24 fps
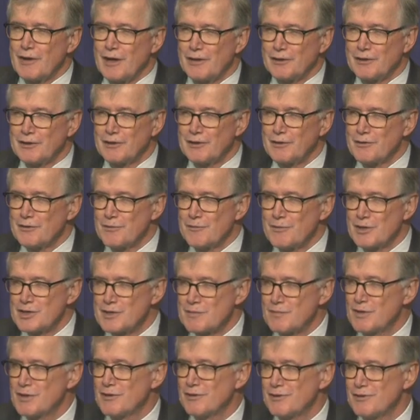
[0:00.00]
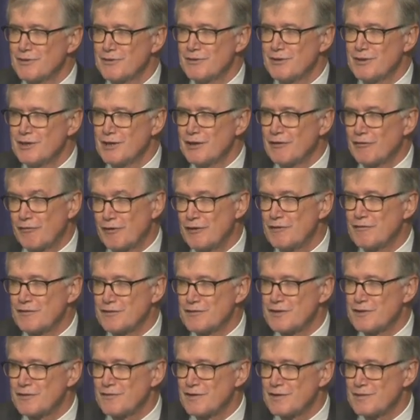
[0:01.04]
out there. There must be a unique
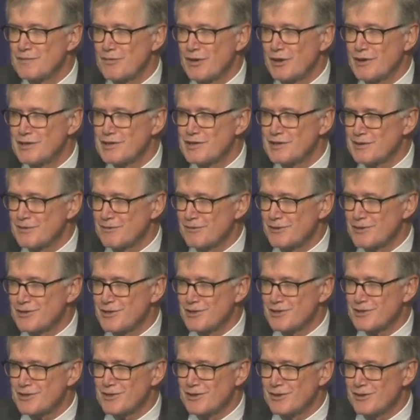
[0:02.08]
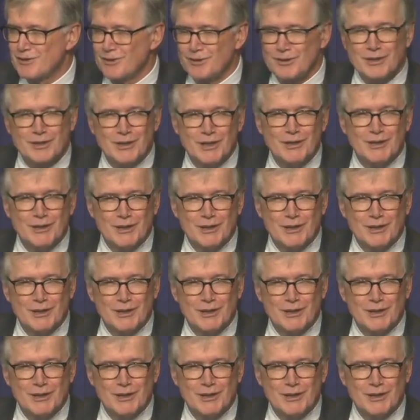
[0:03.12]
fee-for-service price that would just yield